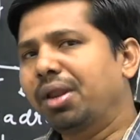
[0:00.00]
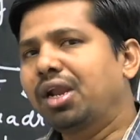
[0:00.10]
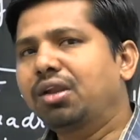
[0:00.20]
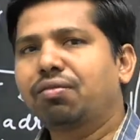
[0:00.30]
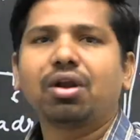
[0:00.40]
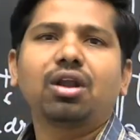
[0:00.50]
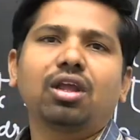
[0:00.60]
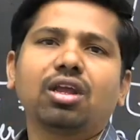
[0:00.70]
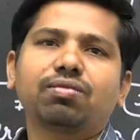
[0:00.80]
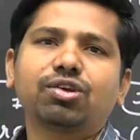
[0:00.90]
different
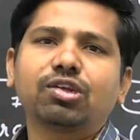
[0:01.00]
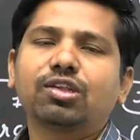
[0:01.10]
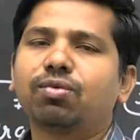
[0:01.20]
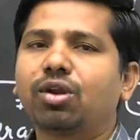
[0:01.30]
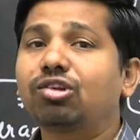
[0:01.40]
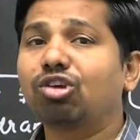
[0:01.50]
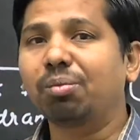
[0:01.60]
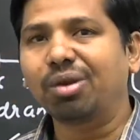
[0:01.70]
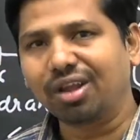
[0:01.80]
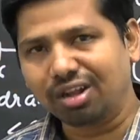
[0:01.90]
equations for a
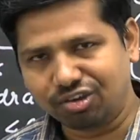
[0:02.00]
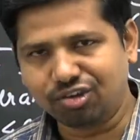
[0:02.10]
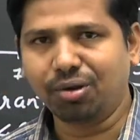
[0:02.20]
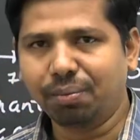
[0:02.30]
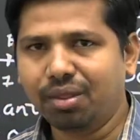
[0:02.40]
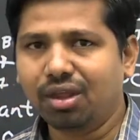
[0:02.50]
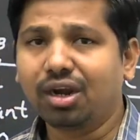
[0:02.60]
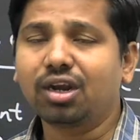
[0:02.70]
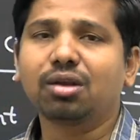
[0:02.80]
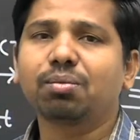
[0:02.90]
geometrical shape,
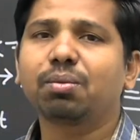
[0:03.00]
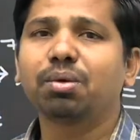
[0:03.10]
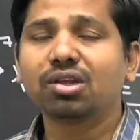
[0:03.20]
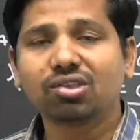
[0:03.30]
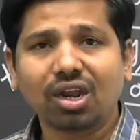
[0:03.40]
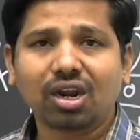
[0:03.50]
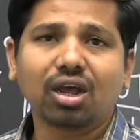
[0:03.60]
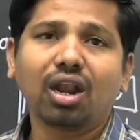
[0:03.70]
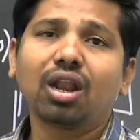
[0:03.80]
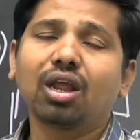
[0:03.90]
right? It may be
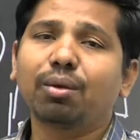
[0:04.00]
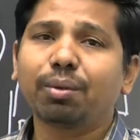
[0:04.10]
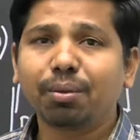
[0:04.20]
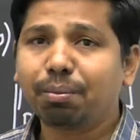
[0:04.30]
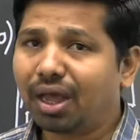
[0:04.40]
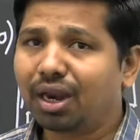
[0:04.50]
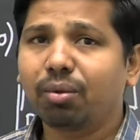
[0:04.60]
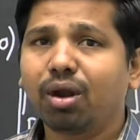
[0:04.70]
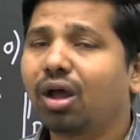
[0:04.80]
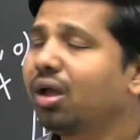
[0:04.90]
circle, it may be
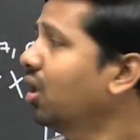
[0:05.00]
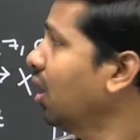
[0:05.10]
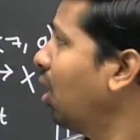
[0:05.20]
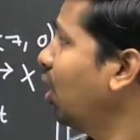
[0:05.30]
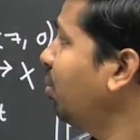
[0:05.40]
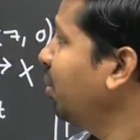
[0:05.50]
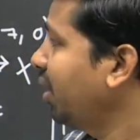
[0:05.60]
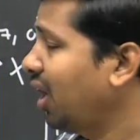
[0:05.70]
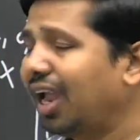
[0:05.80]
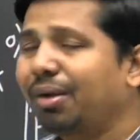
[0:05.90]
parabola, or it may be a
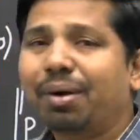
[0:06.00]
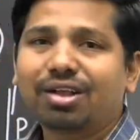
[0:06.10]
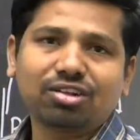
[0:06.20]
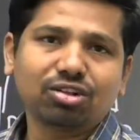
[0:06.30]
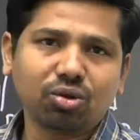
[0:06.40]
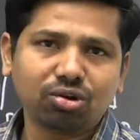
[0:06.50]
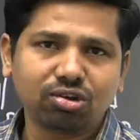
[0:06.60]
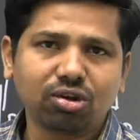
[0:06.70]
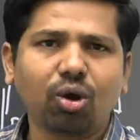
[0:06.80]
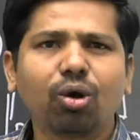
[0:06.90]
line passing through
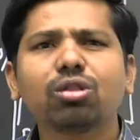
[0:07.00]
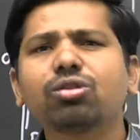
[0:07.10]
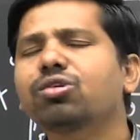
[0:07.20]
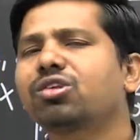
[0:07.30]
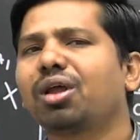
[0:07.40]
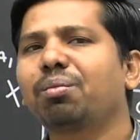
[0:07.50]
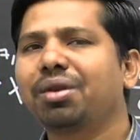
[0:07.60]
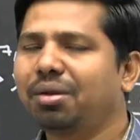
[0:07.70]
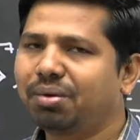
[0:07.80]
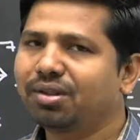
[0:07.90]
origin. All those can be
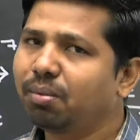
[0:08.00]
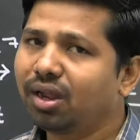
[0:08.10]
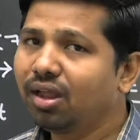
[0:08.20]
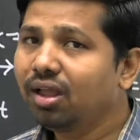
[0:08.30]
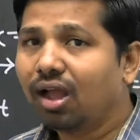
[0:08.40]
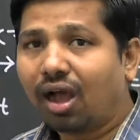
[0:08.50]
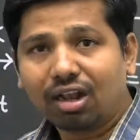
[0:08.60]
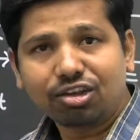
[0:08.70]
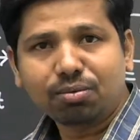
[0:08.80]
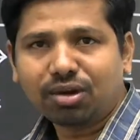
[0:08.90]
represented by an
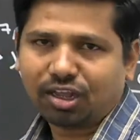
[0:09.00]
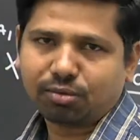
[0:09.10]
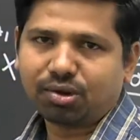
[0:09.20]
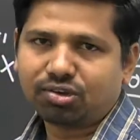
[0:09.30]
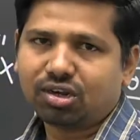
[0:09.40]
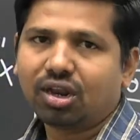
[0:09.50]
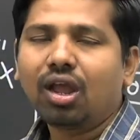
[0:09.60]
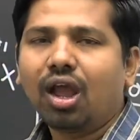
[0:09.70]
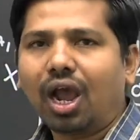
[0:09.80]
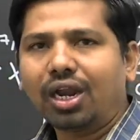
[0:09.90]
algebraic expression,
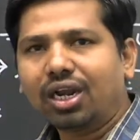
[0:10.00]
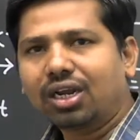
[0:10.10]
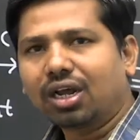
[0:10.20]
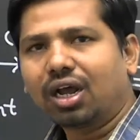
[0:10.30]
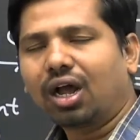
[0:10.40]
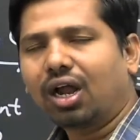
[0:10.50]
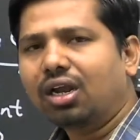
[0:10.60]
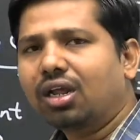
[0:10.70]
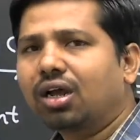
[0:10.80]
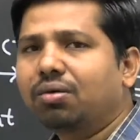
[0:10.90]
and we
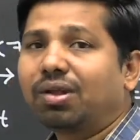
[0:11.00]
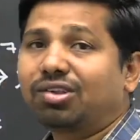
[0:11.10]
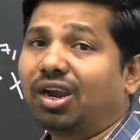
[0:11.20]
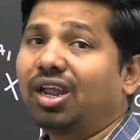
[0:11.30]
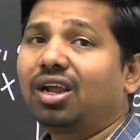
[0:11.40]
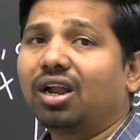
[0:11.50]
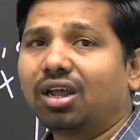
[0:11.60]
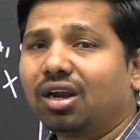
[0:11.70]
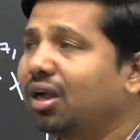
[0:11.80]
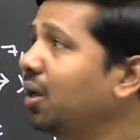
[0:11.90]
are studying under
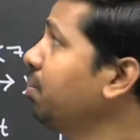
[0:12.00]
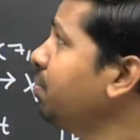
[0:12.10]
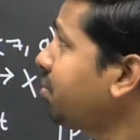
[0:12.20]
a